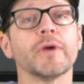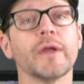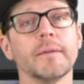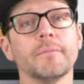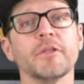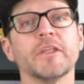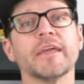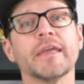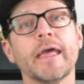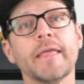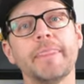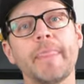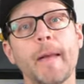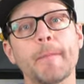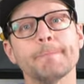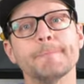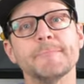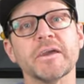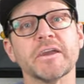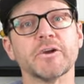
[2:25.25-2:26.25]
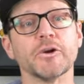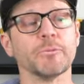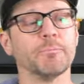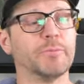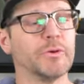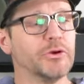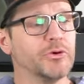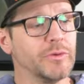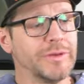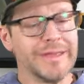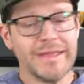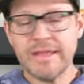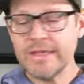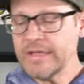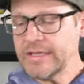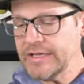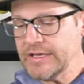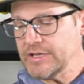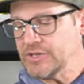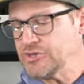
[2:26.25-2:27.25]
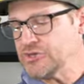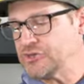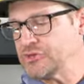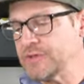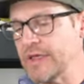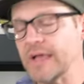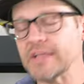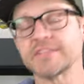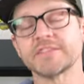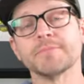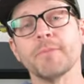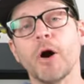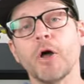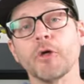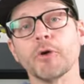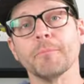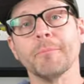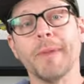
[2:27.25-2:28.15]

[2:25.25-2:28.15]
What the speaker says: were able to get that bigger boot into that smaller